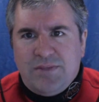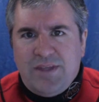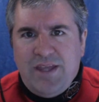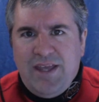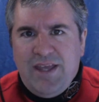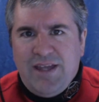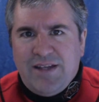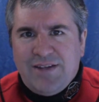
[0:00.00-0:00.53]

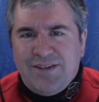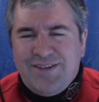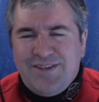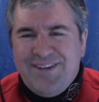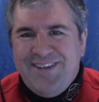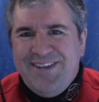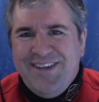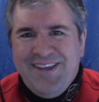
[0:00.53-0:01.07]
And,
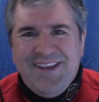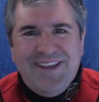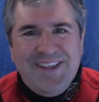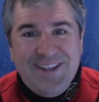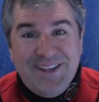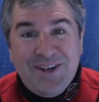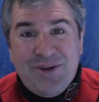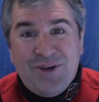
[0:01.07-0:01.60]

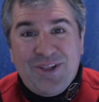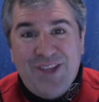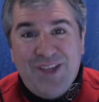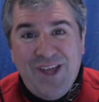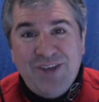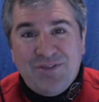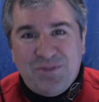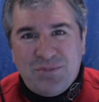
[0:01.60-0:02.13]
you know, a
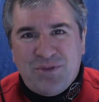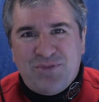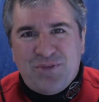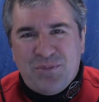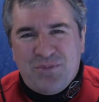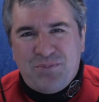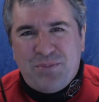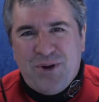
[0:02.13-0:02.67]
lot of them are
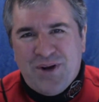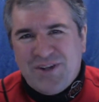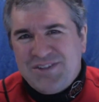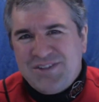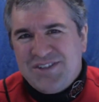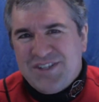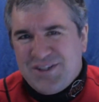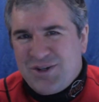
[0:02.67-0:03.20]
for
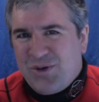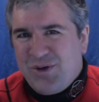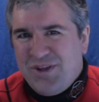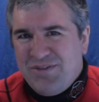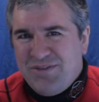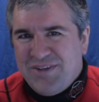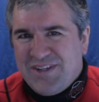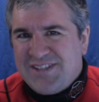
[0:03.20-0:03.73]
parks that don't
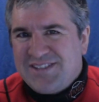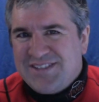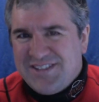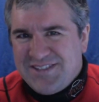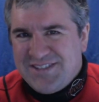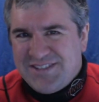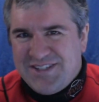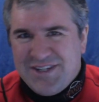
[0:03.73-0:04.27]
even
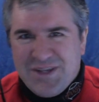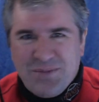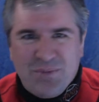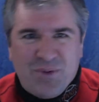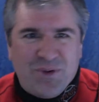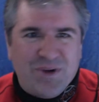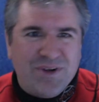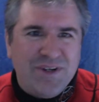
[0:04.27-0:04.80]
exist
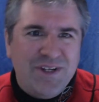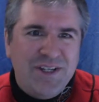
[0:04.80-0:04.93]
anymore.